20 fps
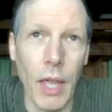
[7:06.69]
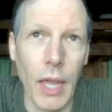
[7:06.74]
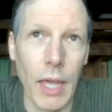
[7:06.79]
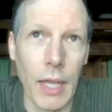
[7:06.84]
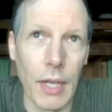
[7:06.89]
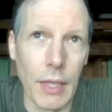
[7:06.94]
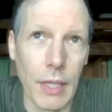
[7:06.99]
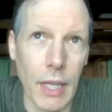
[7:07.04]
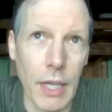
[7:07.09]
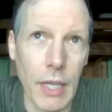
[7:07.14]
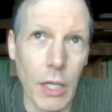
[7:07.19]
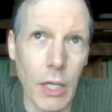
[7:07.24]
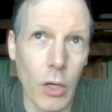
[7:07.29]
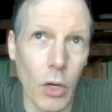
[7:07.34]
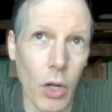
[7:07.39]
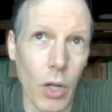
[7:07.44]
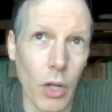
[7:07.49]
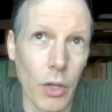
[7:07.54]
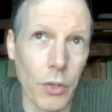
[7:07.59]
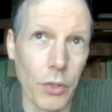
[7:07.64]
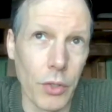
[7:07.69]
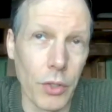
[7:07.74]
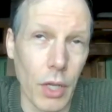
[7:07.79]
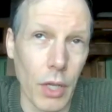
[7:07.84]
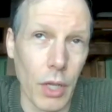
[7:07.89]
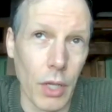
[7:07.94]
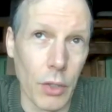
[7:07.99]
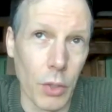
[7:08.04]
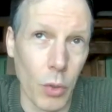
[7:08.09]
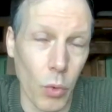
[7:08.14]
And a lady called
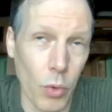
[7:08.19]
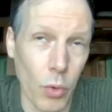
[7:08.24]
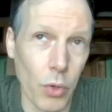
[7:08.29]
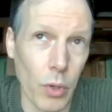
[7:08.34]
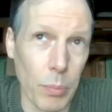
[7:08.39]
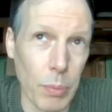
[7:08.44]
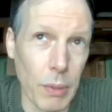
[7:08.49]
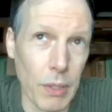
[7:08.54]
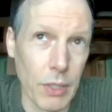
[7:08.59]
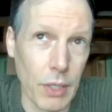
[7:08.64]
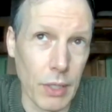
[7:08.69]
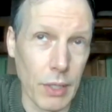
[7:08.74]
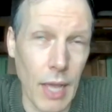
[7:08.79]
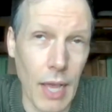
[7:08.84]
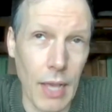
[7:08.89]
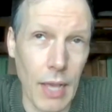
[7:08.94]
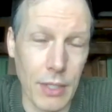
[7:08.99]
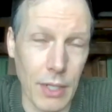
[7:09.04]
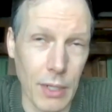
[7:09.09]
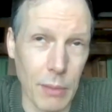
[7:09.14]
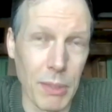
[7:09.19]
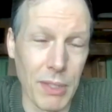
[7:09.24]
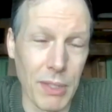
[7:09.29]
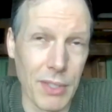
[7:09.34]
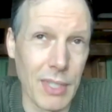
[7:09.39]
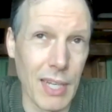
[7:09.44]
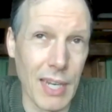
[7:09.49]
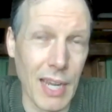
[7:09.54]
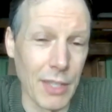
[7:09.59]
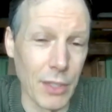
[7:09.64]
to order a piece of glass that had been
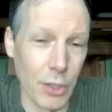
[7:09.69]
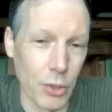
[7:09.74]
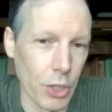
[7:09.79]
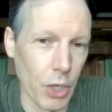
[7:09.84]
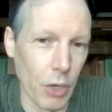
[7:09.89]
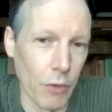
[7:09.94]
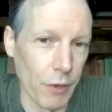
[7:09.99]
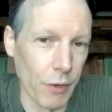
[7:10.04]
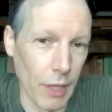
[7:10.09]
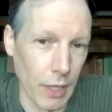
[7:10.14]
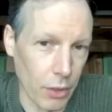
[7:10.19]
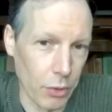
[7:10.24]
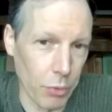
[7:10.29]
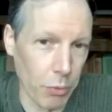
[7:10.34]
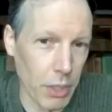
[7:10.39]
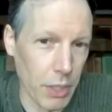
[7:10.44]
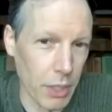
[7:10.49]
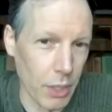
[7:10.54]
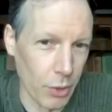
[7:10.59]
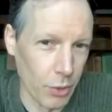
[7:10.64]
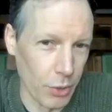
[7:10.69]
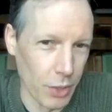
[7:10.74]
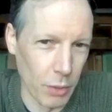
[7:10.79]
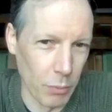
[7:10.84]
sitting on the shelf for like 3 years.